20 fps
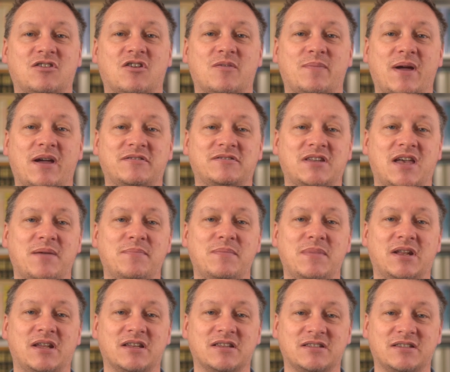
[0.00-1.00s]
her about 10
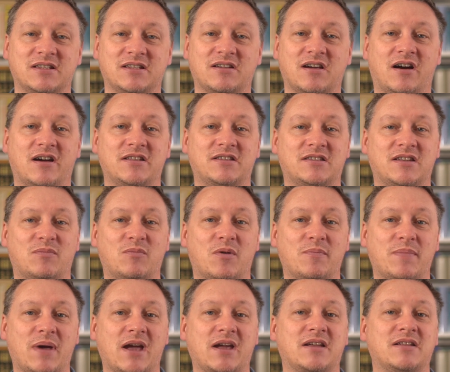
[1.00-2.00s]
minutes to guide someone
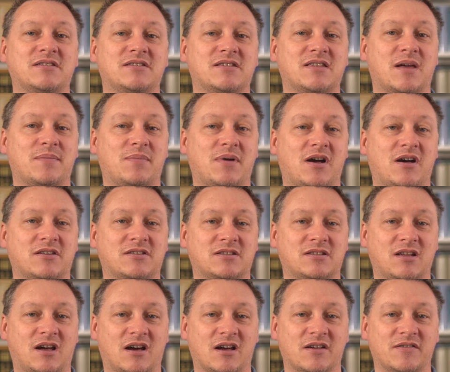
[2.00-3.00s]
back into their past
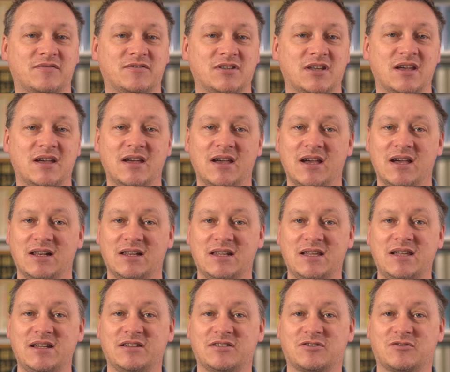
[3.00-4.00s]
lives.
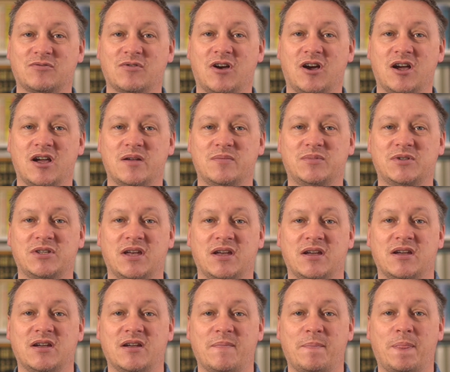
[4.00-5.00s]
Lee describes,
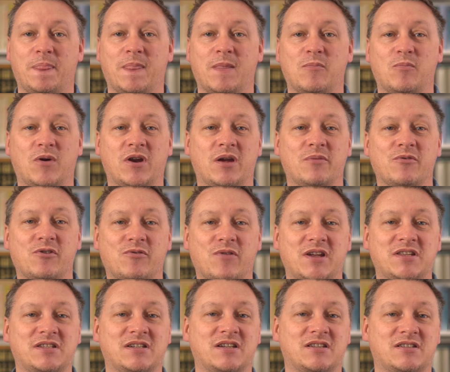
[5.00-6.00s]
"When I'm
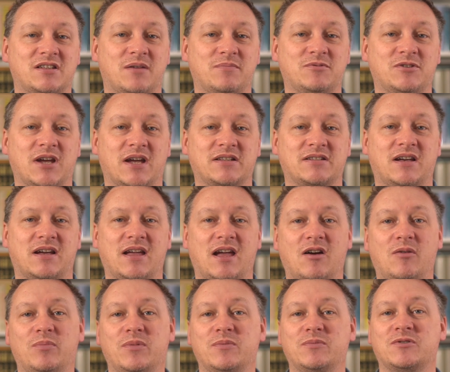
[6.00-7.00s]
regressing a subject, I
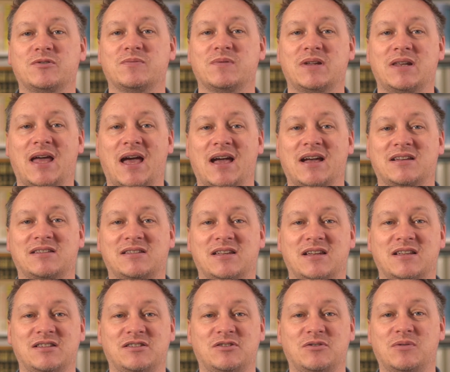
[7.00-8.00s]
help them to relax
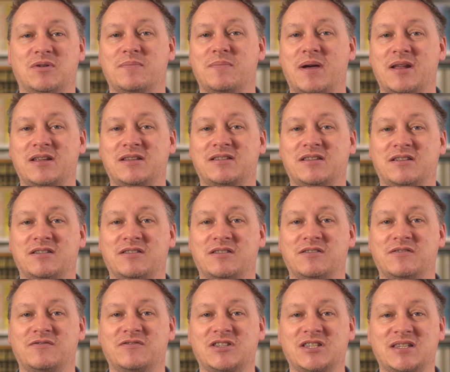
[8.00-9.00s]
into a
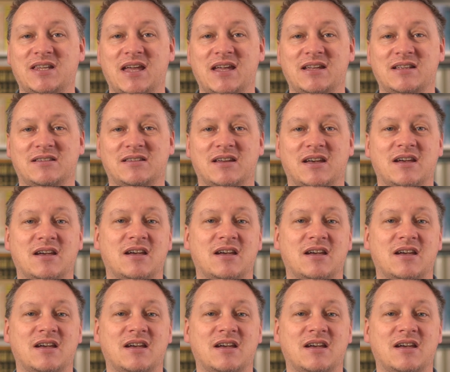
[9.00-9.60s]
meditative state.